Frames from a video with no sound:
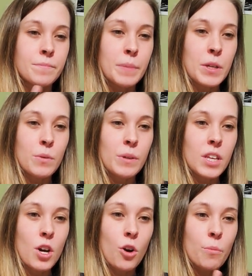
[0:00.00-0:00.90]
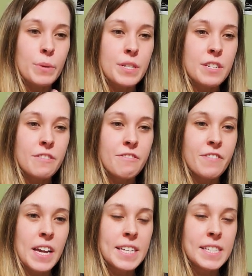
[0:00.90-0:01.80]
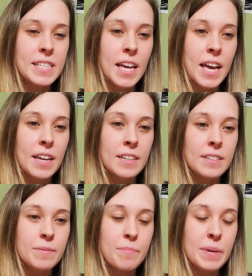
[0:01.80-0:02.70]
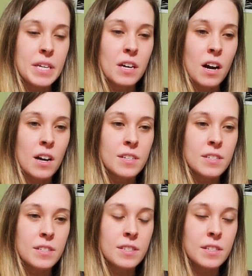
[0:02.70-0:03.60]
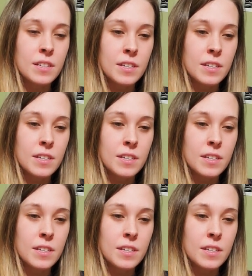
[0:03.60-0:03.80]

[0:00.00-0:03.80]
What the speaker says: being really open to face it, because